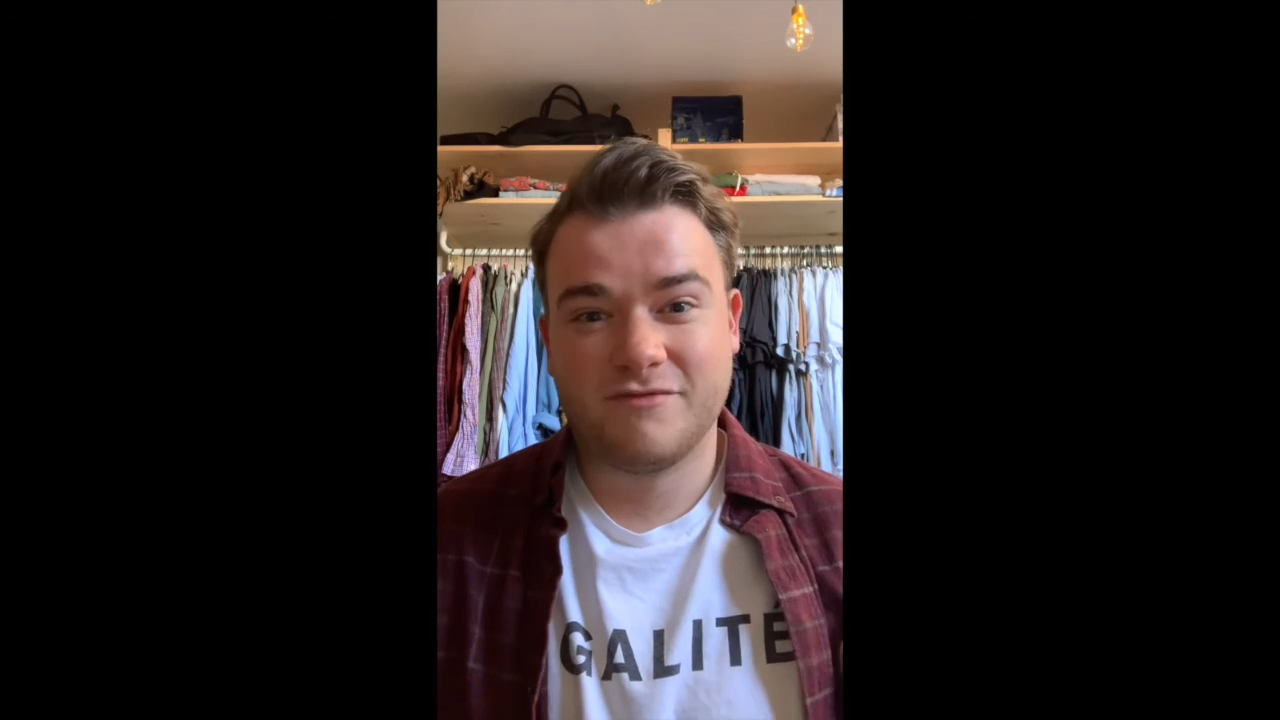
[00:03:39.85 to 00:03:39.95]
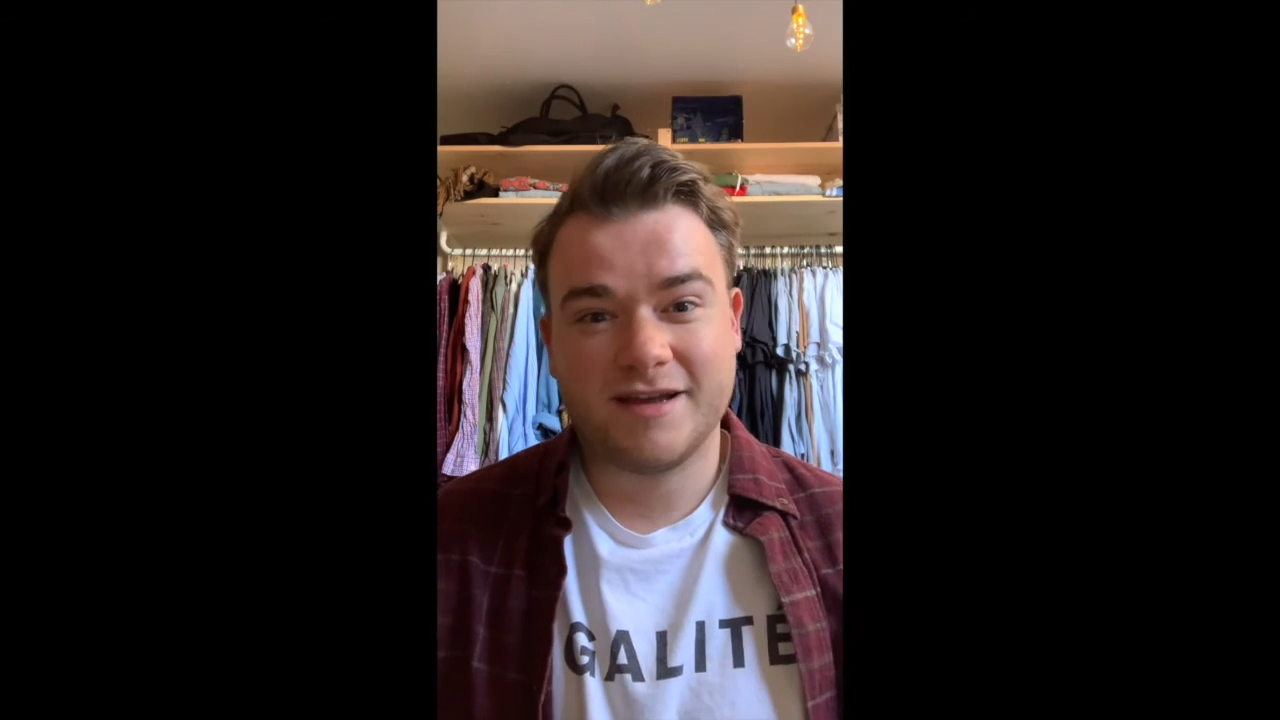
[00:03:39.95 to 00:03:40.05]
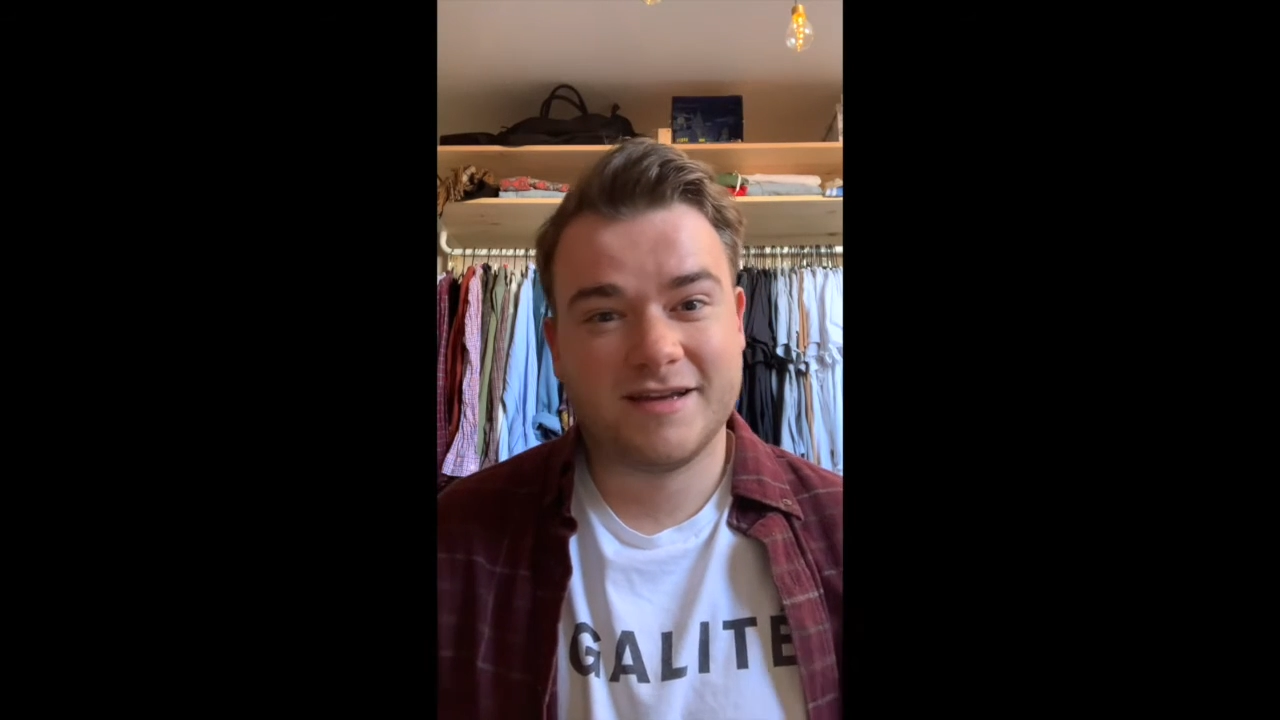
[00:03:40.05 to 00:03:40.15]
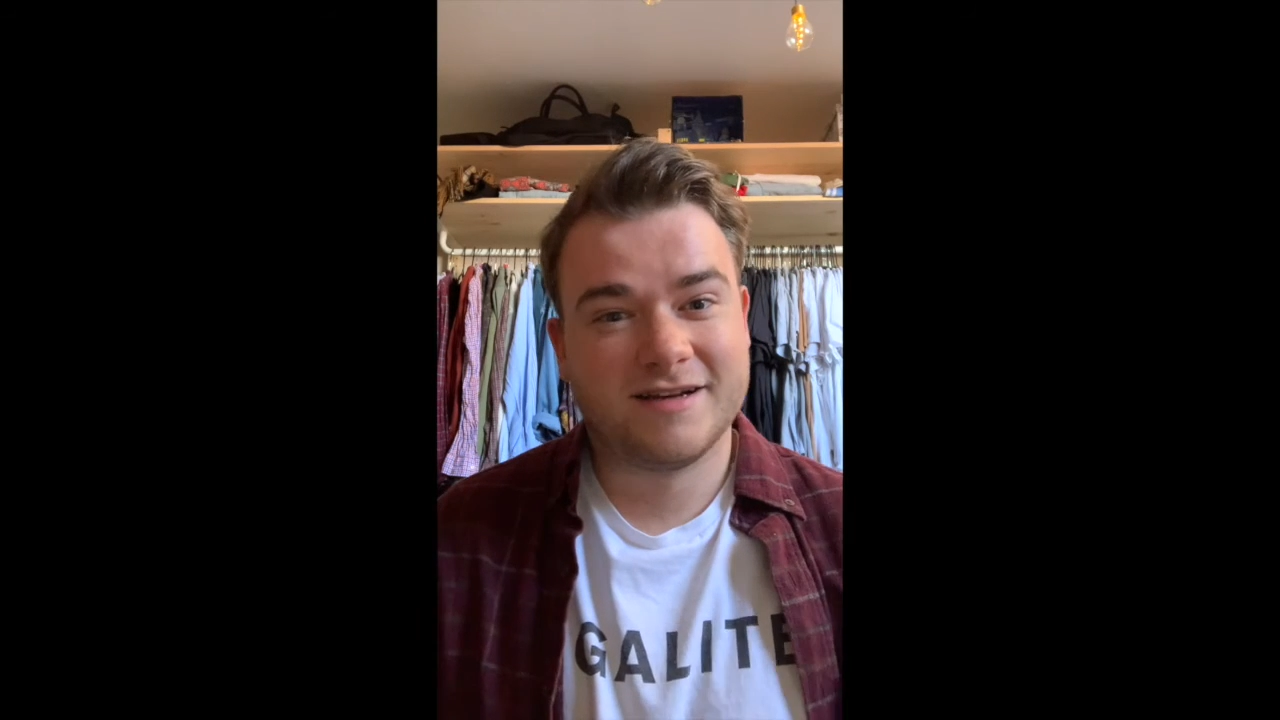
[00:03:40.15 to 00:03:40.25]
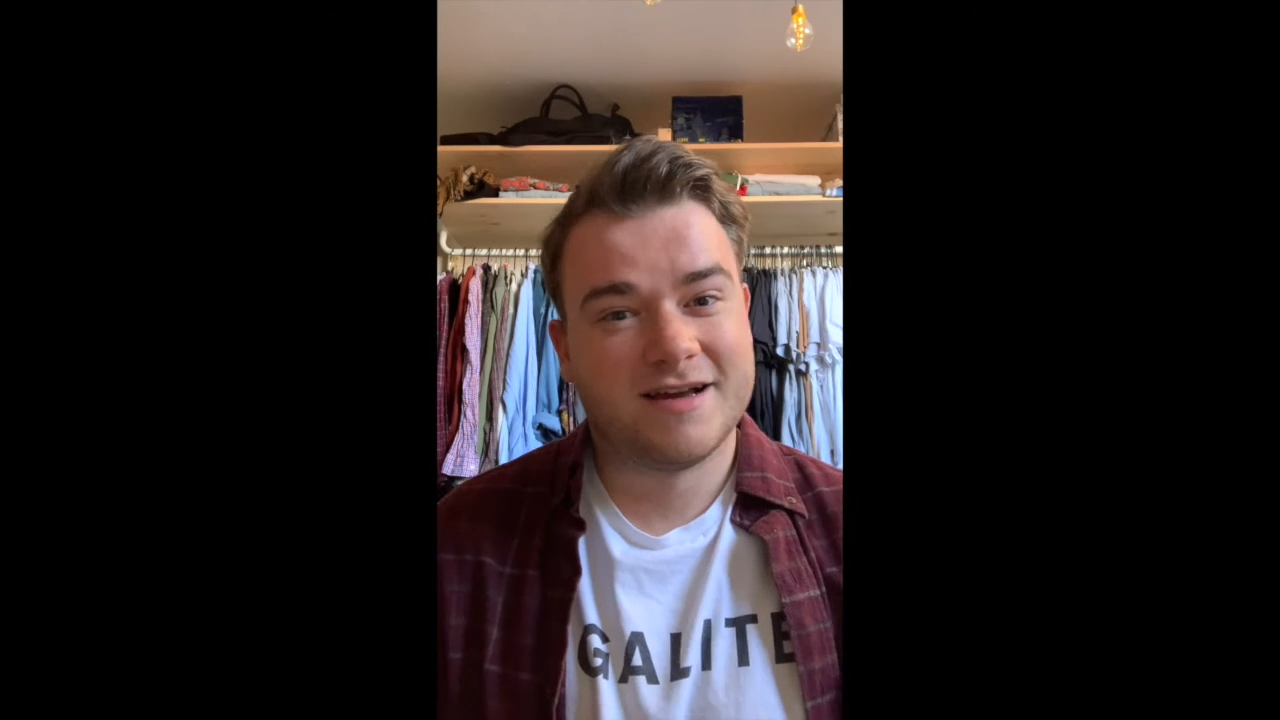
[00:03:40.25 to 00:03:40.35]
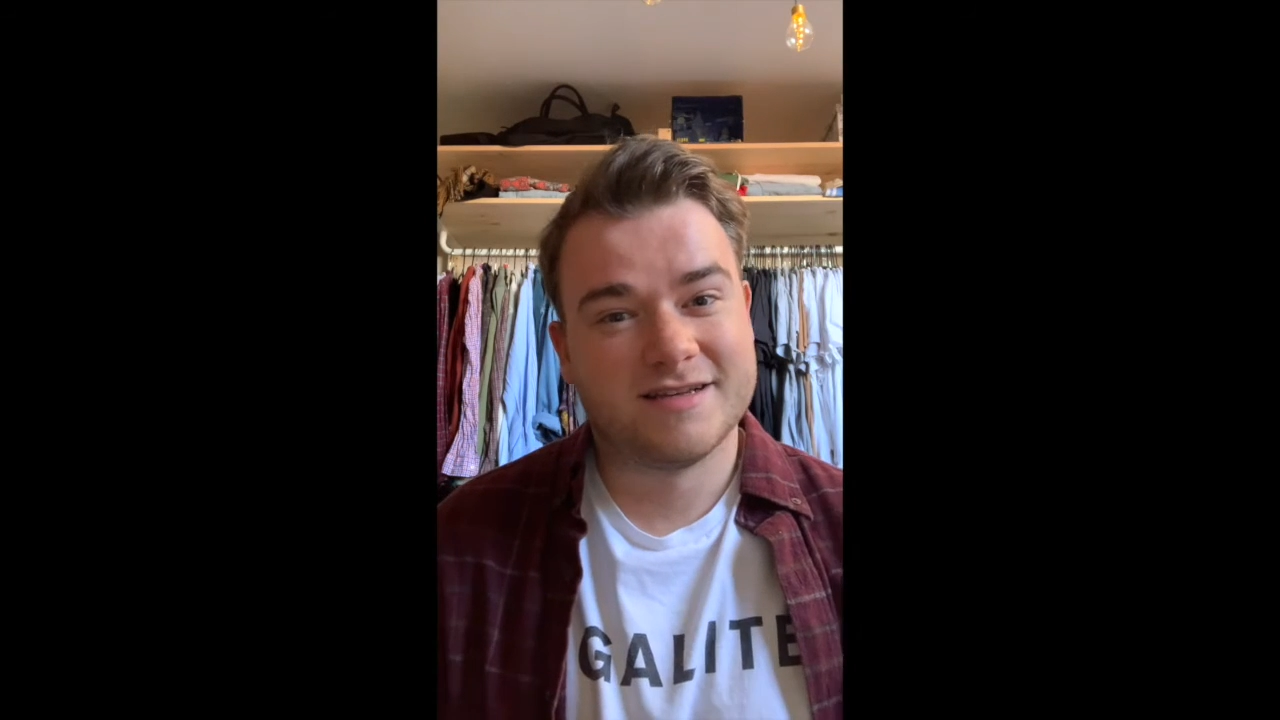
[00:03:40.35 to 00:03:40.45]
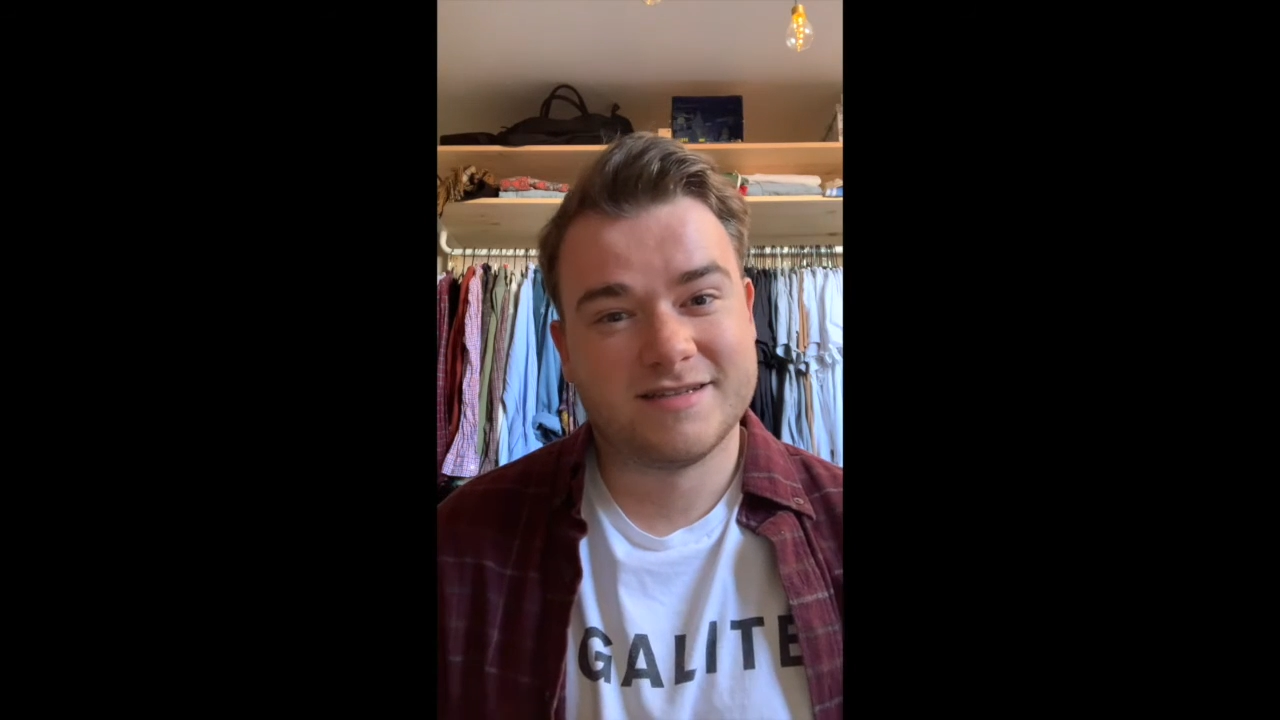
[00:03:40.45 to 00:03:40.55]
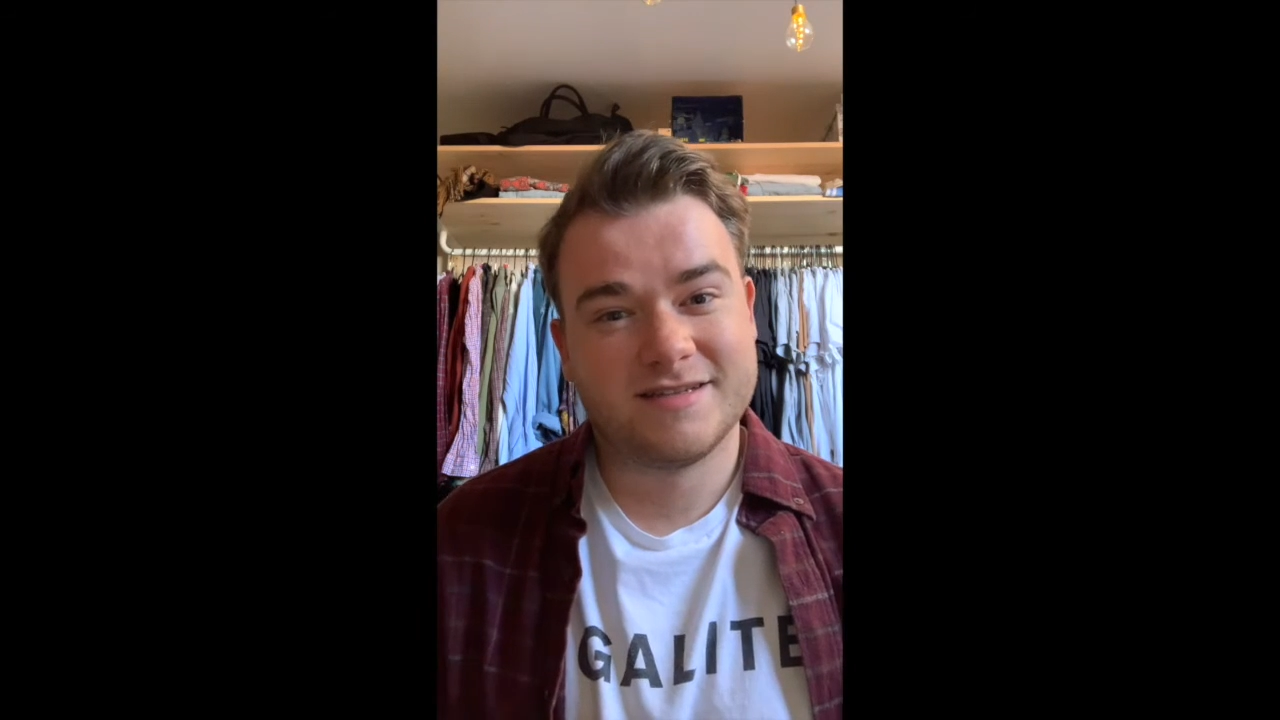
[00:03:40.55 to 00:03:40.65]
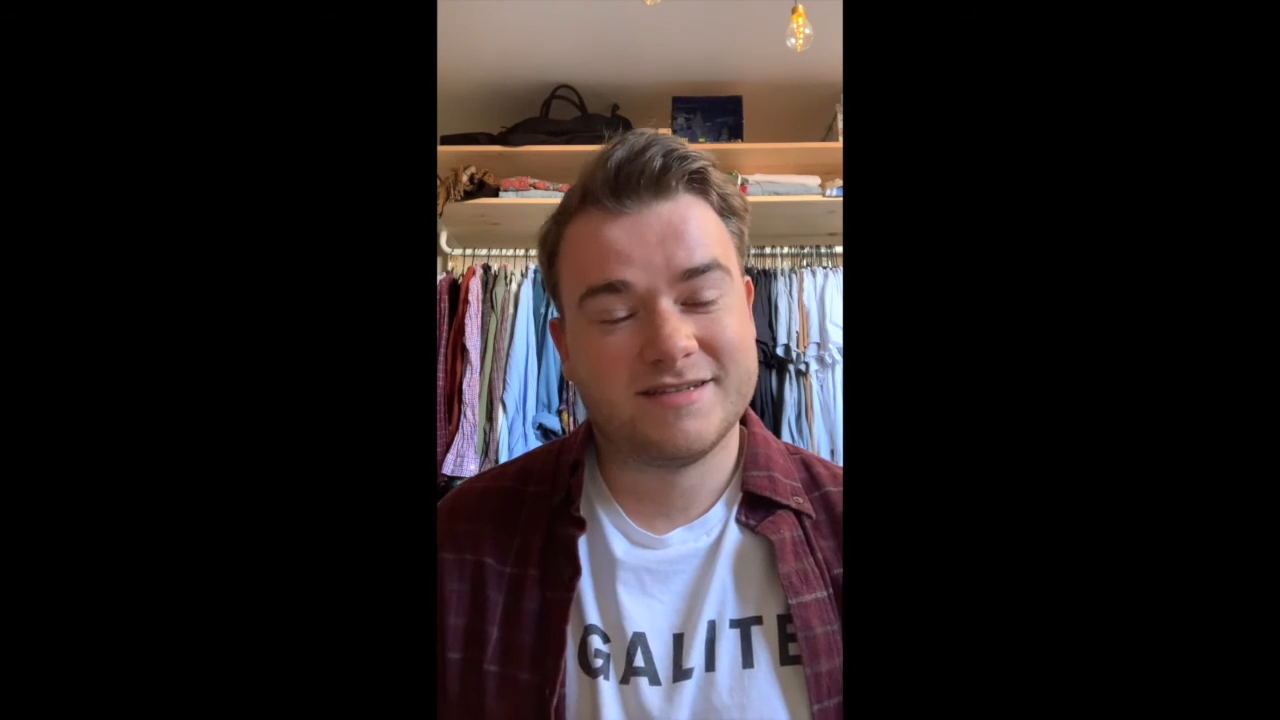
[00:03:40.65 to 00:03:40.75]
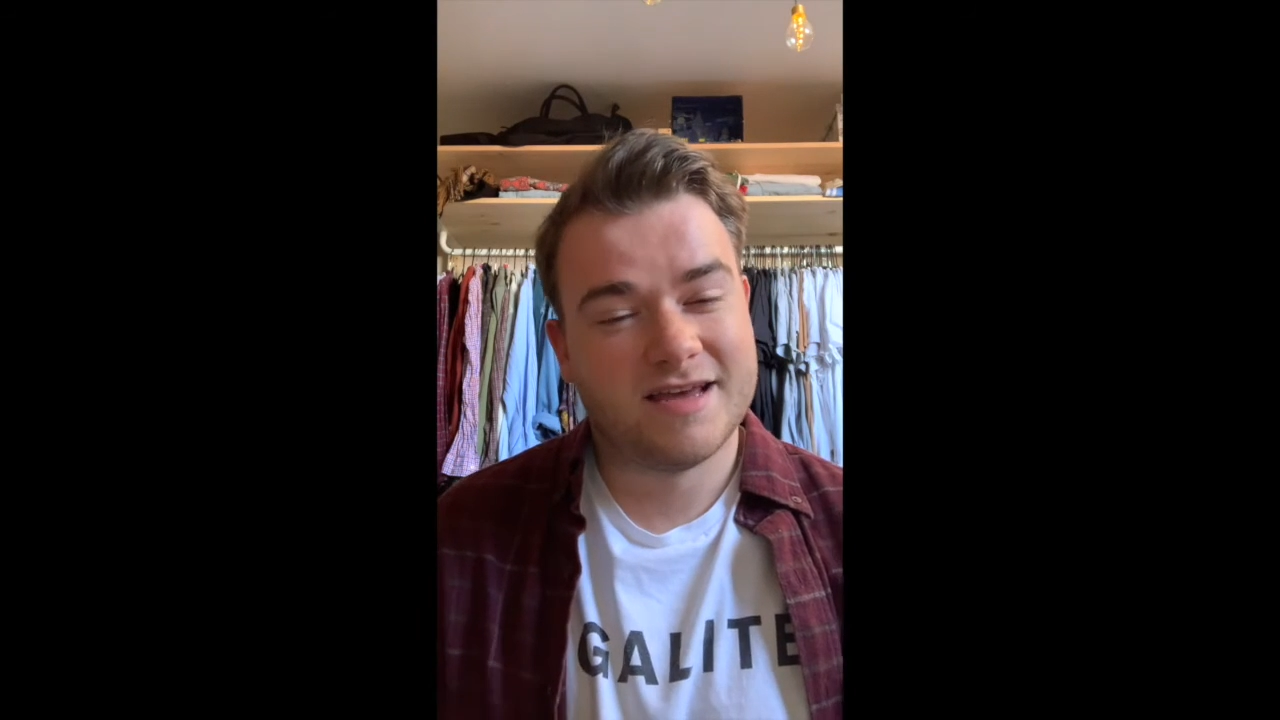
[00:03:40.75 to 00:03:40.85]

recognised